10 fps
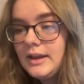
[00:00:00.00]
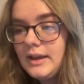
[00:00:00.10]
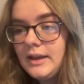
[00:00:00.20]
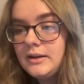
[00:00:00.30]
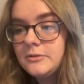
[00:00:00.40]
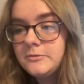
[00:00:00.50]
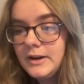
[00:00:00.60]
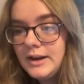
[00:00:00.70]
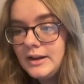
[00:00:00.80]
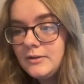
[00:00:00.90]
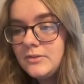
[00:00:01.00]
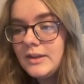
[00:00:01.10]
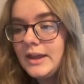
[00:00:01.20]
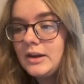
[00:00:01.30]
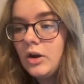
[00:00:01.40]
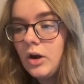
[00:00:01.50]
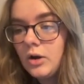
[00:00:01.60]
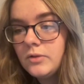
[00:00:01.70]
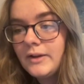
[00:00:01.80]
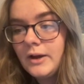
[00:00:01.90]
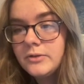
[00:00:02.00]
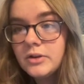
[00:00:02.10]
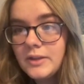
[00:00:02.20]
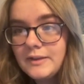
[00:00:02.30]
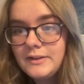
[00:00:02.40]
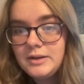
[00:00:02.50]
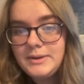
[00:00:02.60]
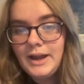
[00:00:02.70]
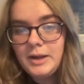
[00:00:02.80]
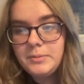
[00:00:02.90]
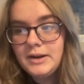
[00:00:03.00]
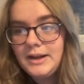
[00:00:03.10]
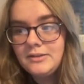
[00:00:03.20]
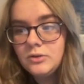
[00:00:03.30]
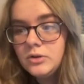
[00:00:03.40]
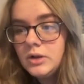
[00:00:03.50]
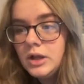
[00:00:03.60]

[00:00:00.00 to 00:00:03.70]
and fricatives, and all vowels are likely to be hypernasal.